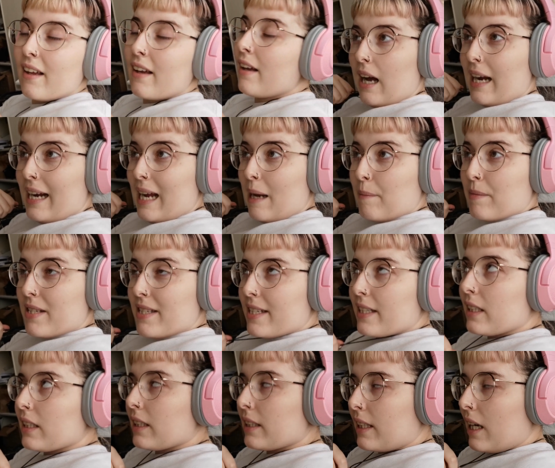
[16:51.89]
I am
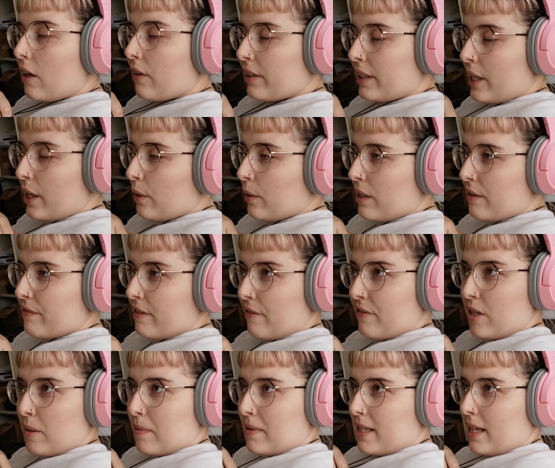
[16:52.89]
still currently only
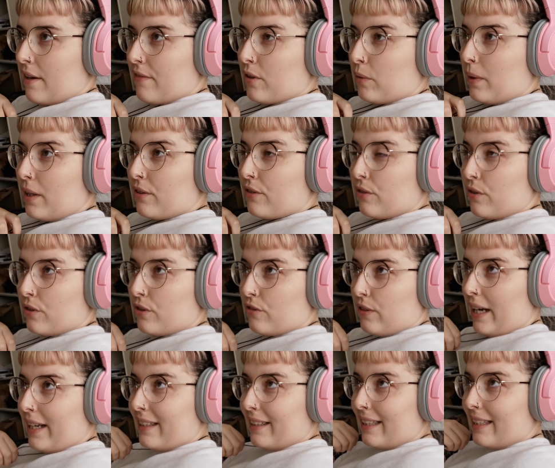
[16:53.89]
50% of the way through
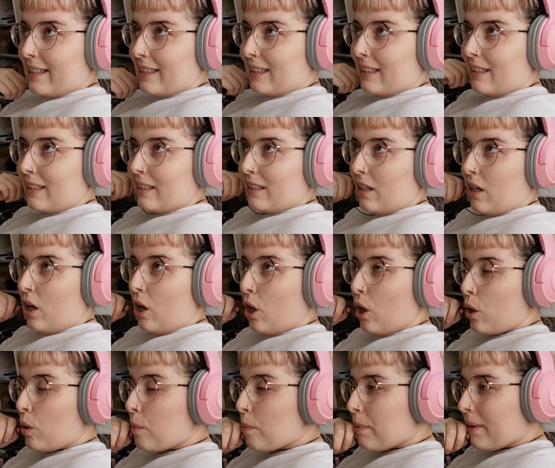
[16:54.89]
Threadneedle,
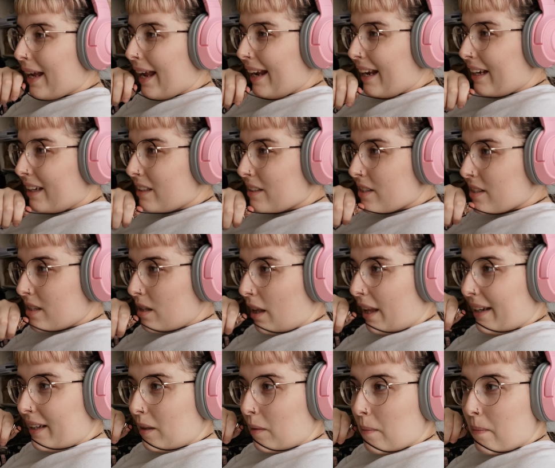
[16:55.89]
hoping
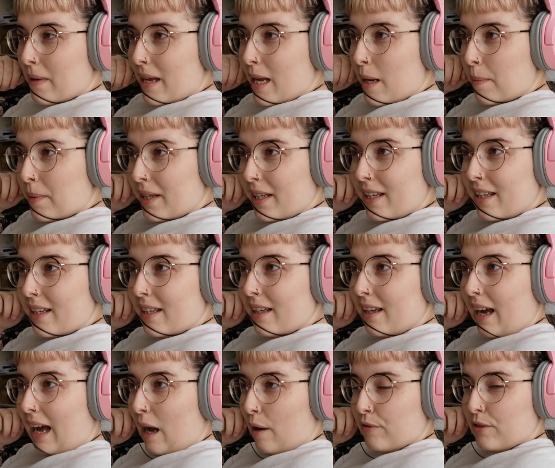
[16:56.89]
to
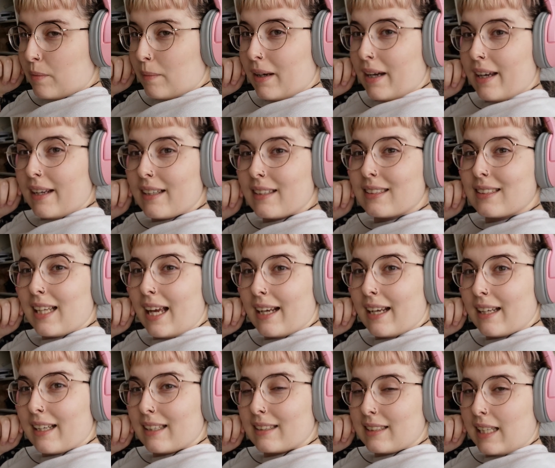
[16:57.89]
maybe after my
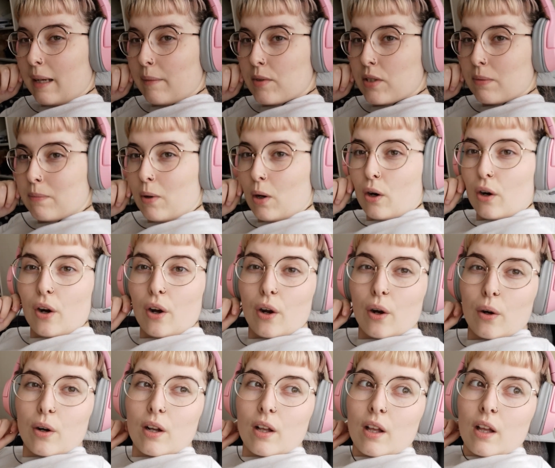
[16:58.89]
second exam
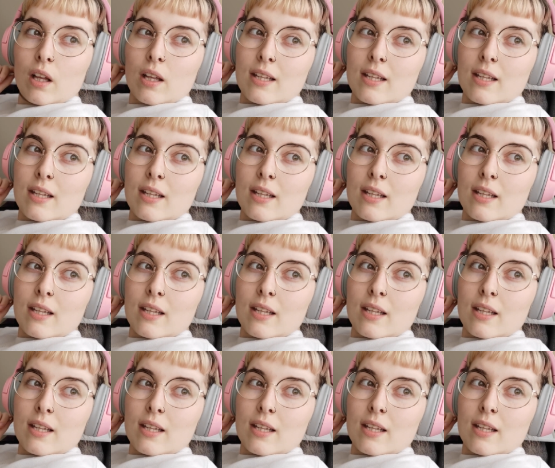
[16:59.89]
tomorrow,